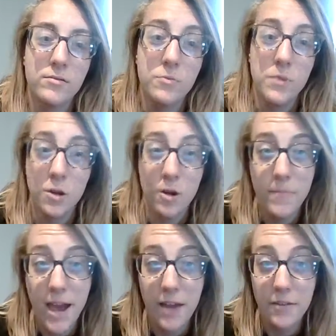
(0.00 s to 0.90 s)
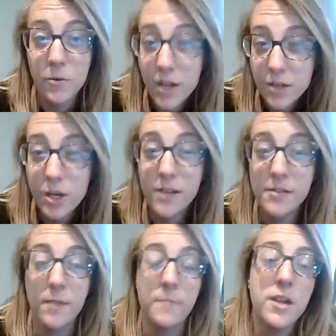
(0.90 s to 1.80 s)
doing her math quick
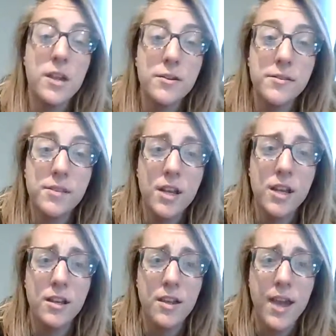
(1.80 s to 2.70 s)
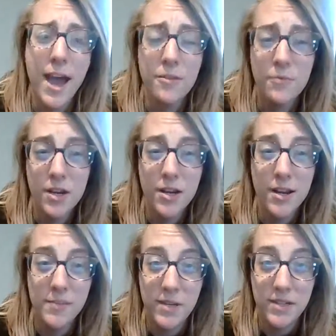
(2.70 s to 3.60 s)
checks on Pearson. Catherine
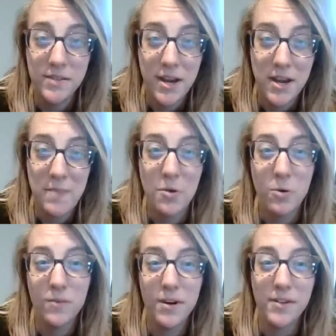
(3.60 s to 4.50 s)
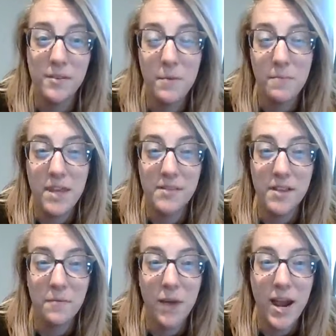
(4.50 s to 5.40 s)
has been sending me over some
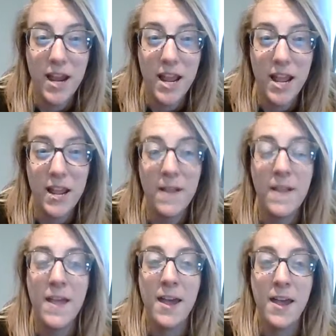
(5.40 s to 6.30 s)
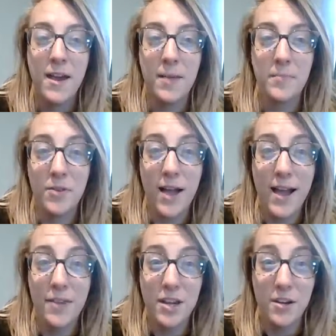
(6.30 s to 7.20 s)
amazing writing. I'm
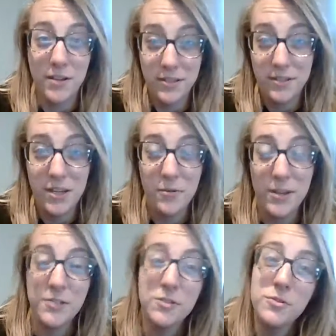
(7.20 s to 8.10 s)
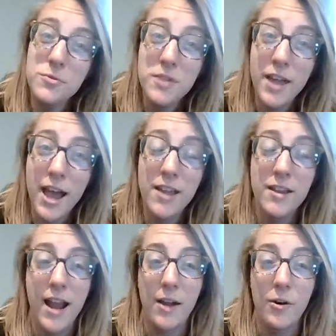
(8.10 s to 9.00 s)
glad that you're continuing to do that
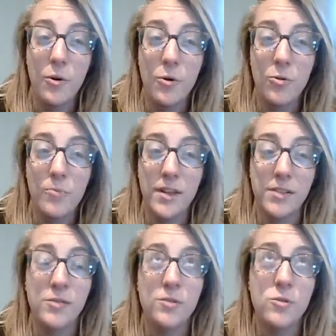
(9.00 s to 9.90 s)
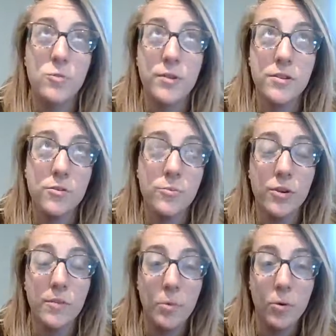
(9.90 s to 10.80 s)
at home. That's super,
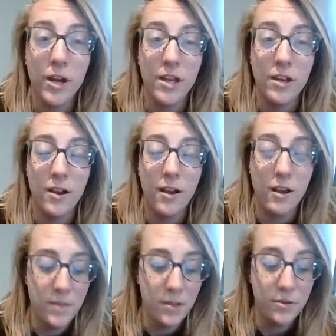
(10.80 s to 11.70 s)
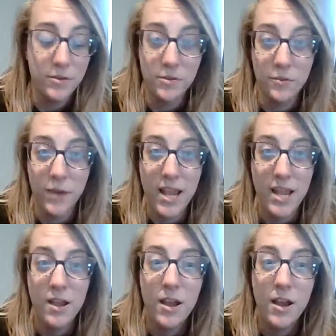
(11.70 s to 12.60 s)
super important. Um, it looks
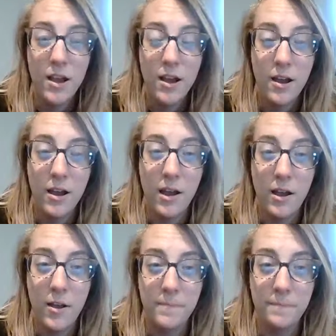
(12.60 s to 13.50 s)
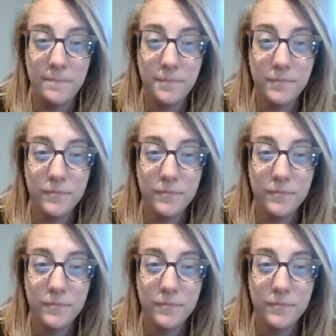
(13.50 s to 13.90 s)
great. Um,